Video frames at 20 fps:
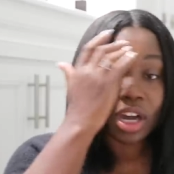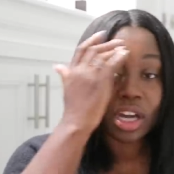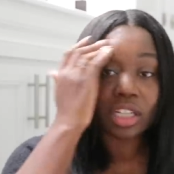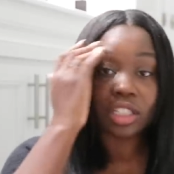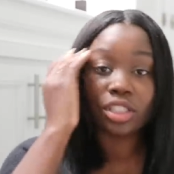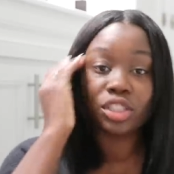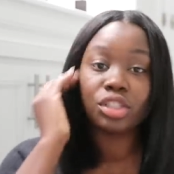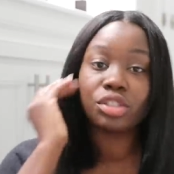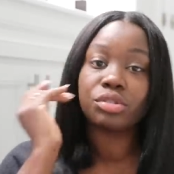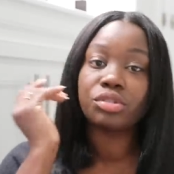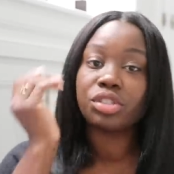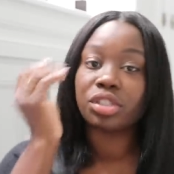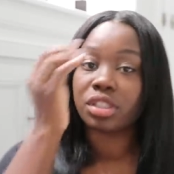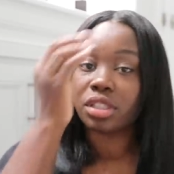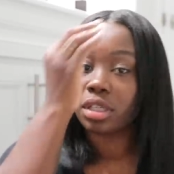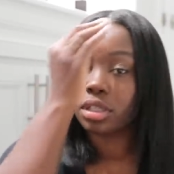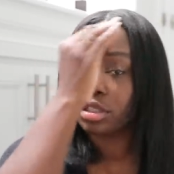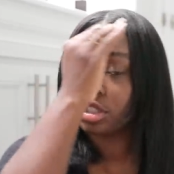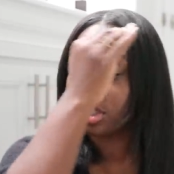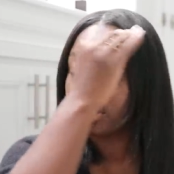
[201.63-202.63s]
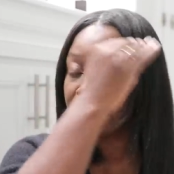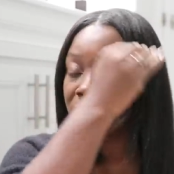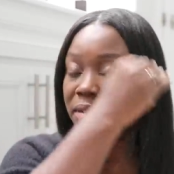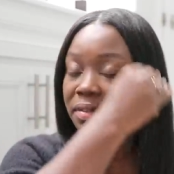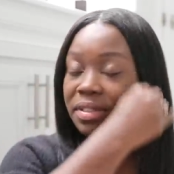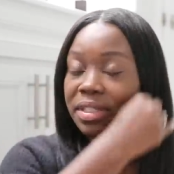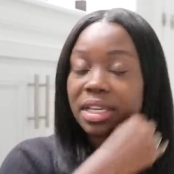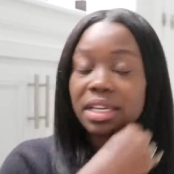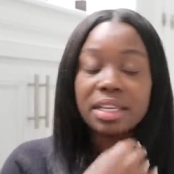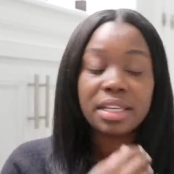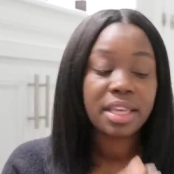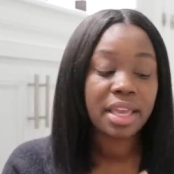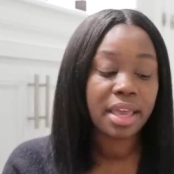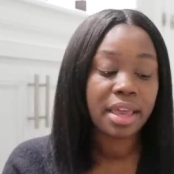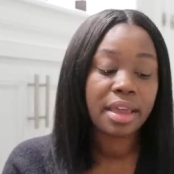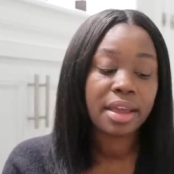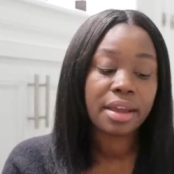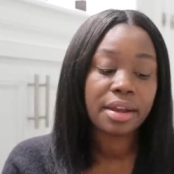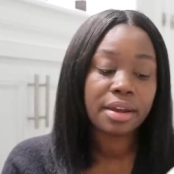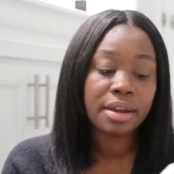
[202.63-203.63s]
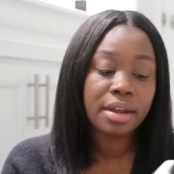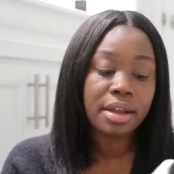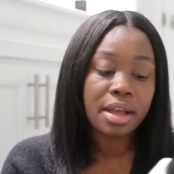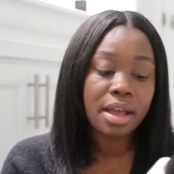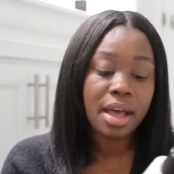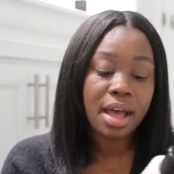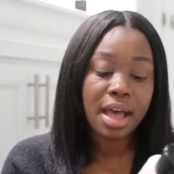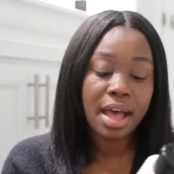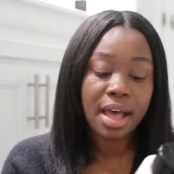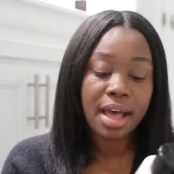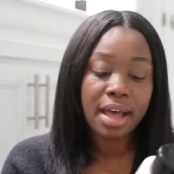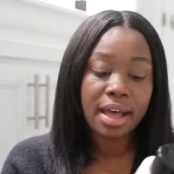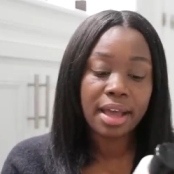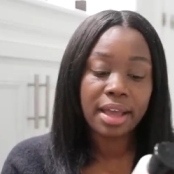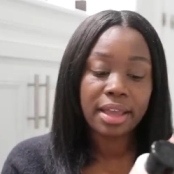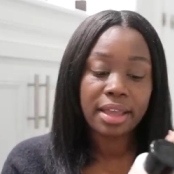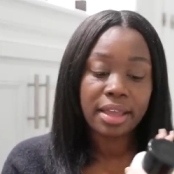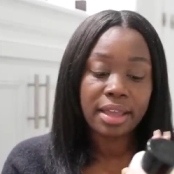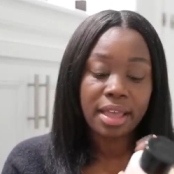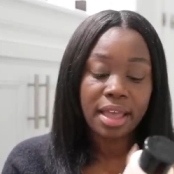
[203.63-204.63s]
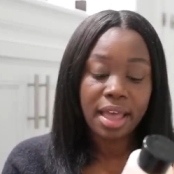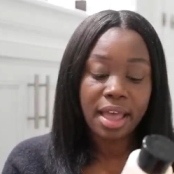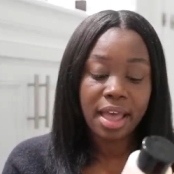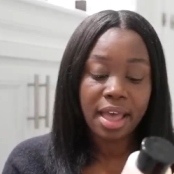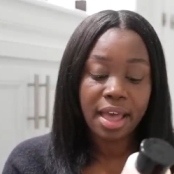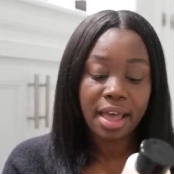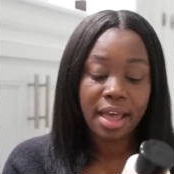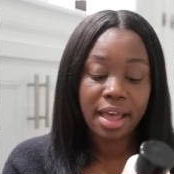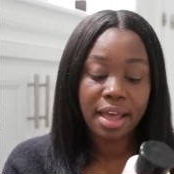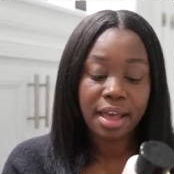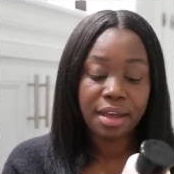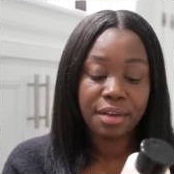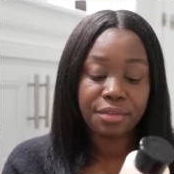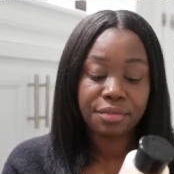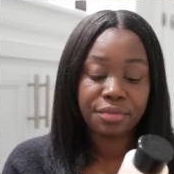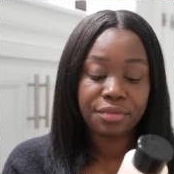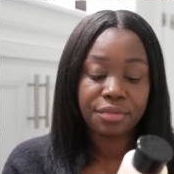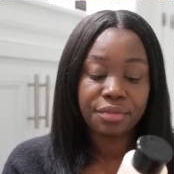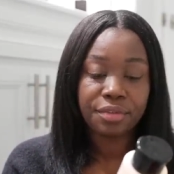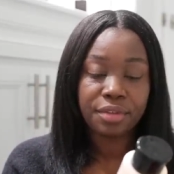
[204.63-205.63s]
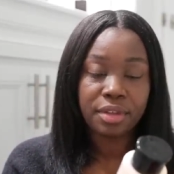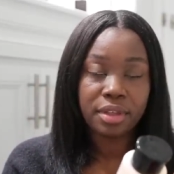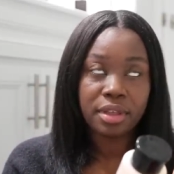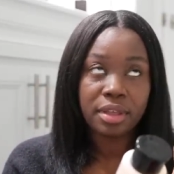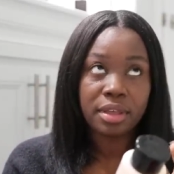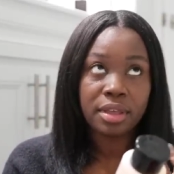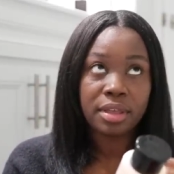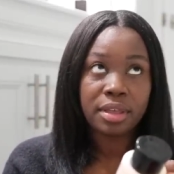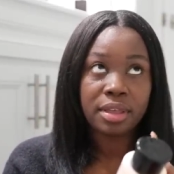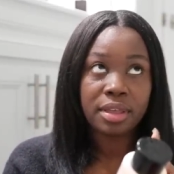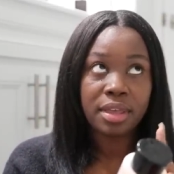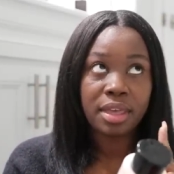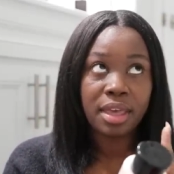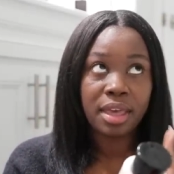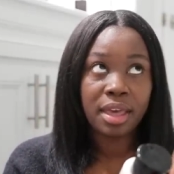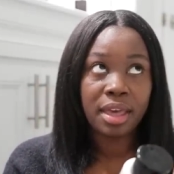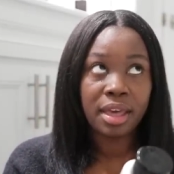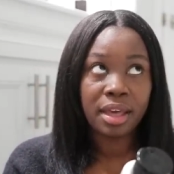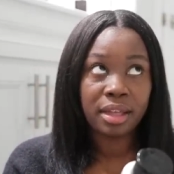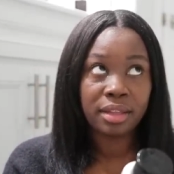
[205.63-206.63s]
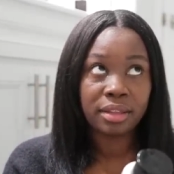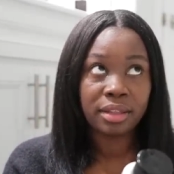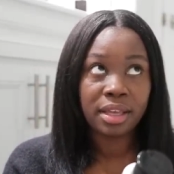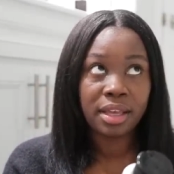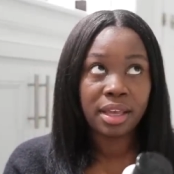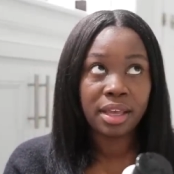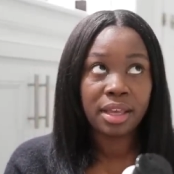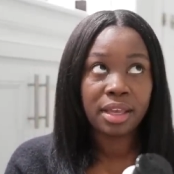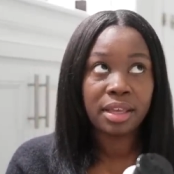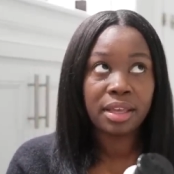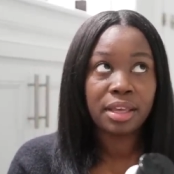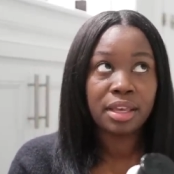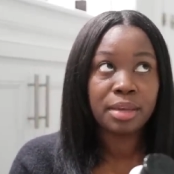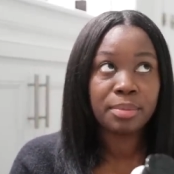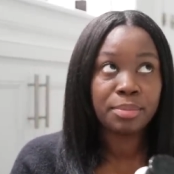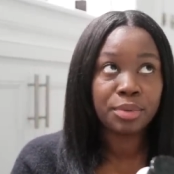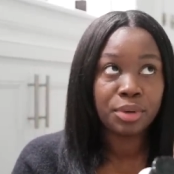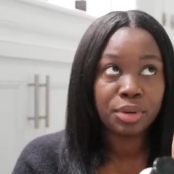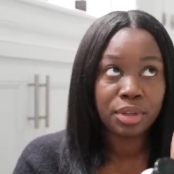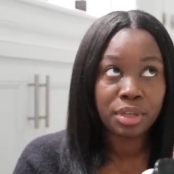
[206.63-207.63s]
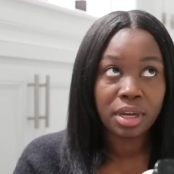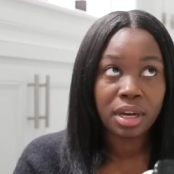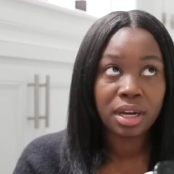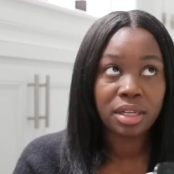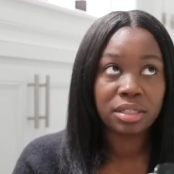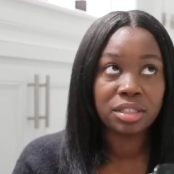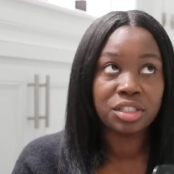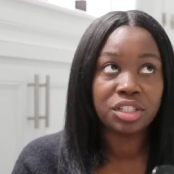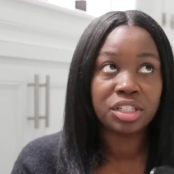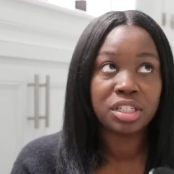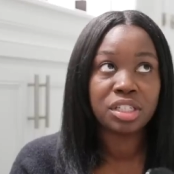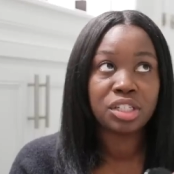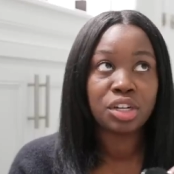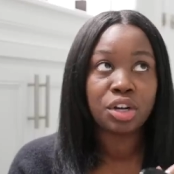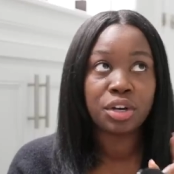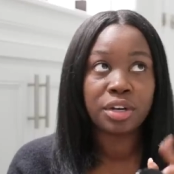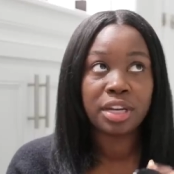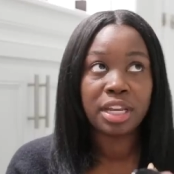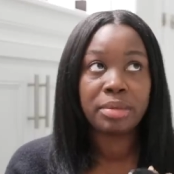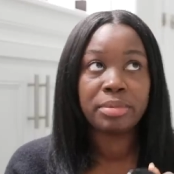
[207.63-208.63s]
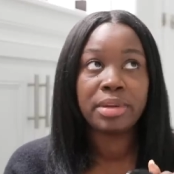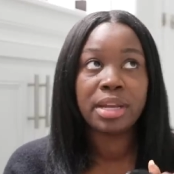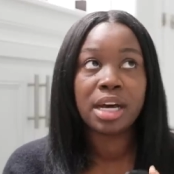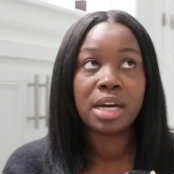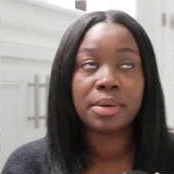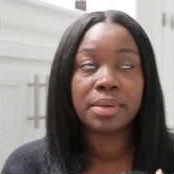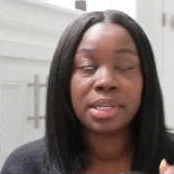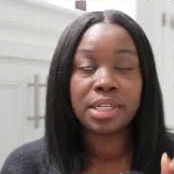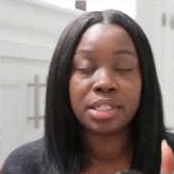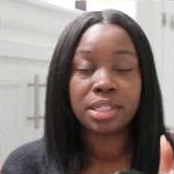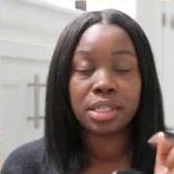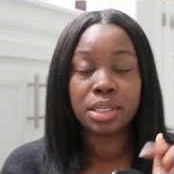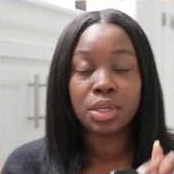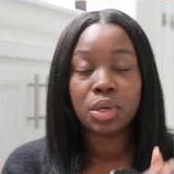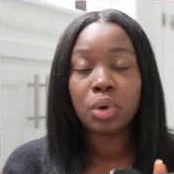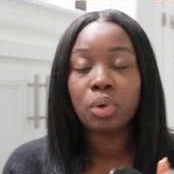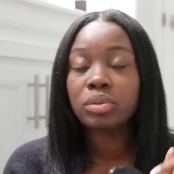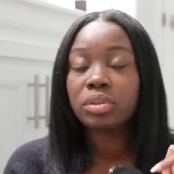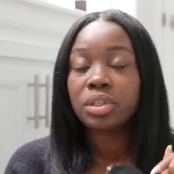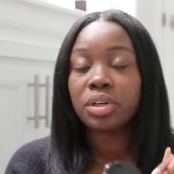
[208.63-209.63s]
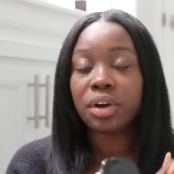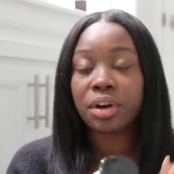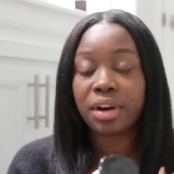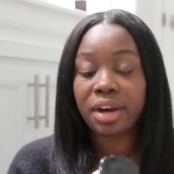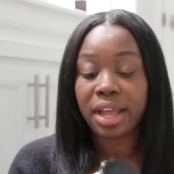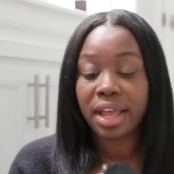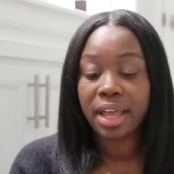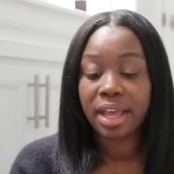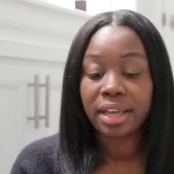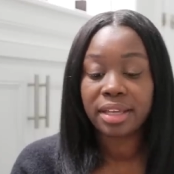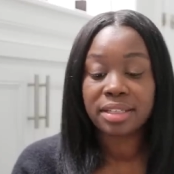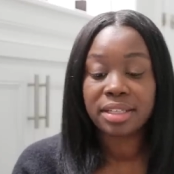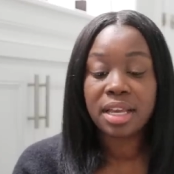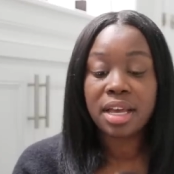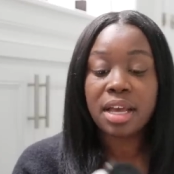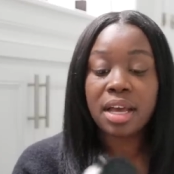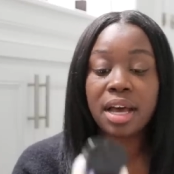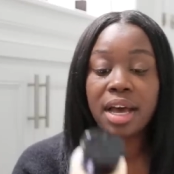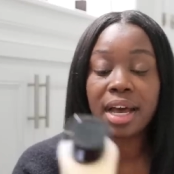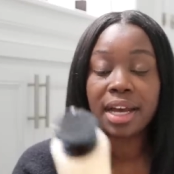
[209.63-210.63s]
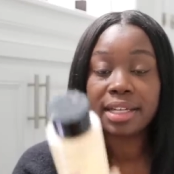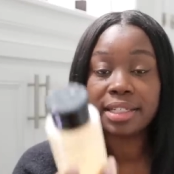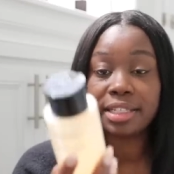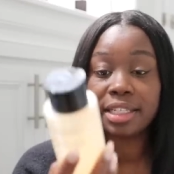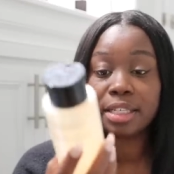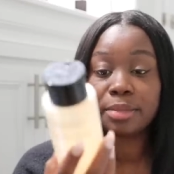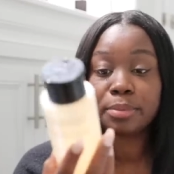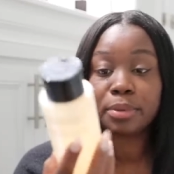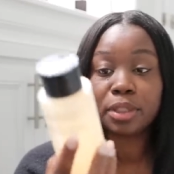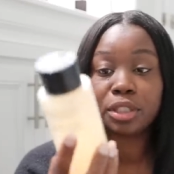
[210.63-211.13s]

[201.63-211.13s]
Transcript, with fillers: on to just a little bit of skincare. I have LA Beautyologist. Her name now is the Golden RX. I did